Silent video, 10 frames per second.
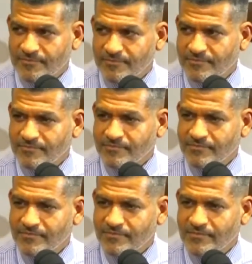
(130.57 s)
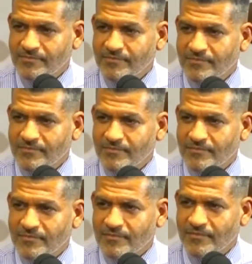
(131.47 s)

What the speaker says: Nobody speaks.